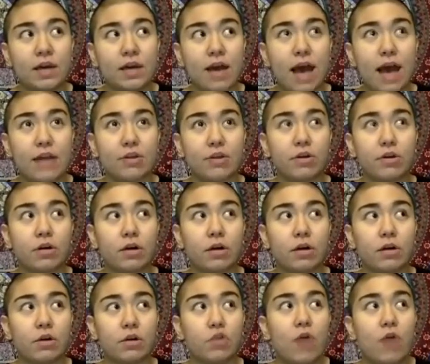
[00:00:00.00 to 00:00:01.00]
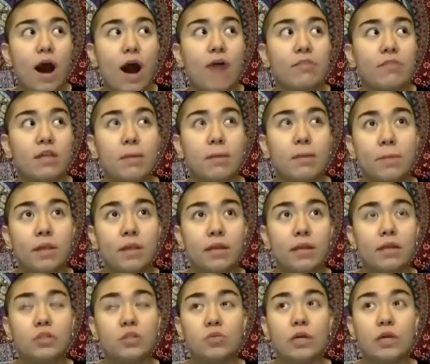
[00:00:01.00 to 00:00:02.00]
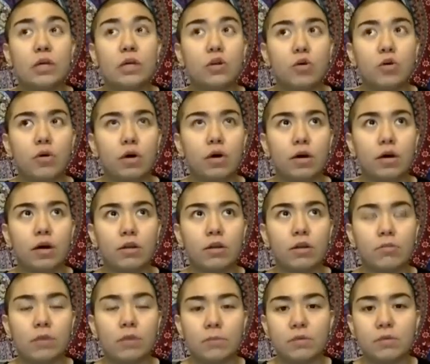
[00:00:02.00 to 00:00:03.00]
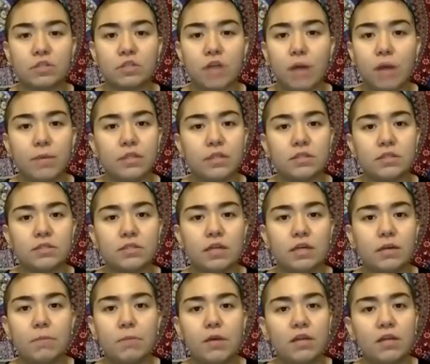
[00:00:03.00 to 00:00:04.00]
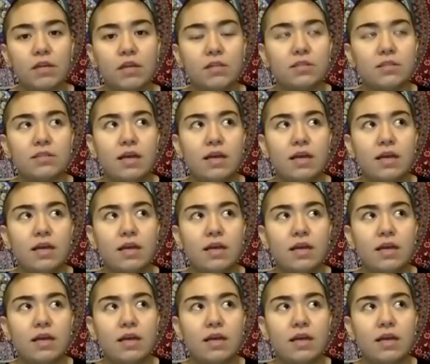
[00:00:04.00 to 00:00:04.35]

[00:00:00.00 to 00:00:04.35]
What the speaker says: and you have the ability to ignore other people's comments and opinions,